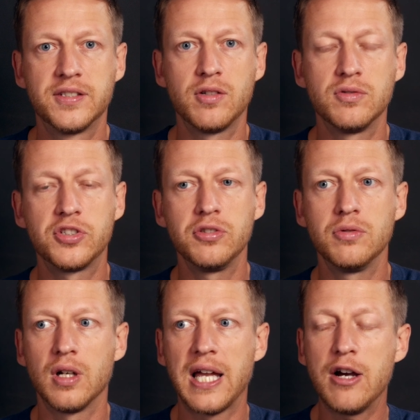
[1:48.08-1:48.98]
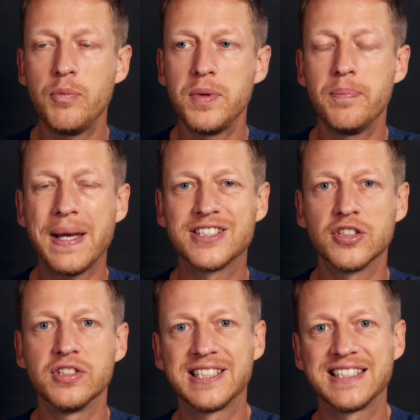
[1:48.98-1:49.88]
So to help you better
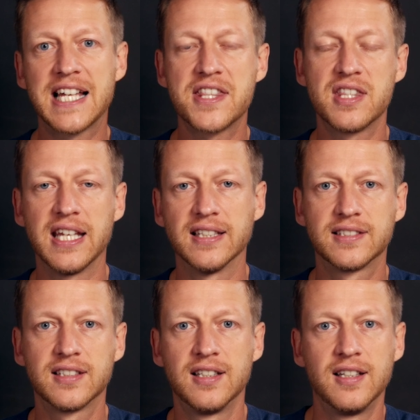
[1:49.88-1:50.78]
understand this,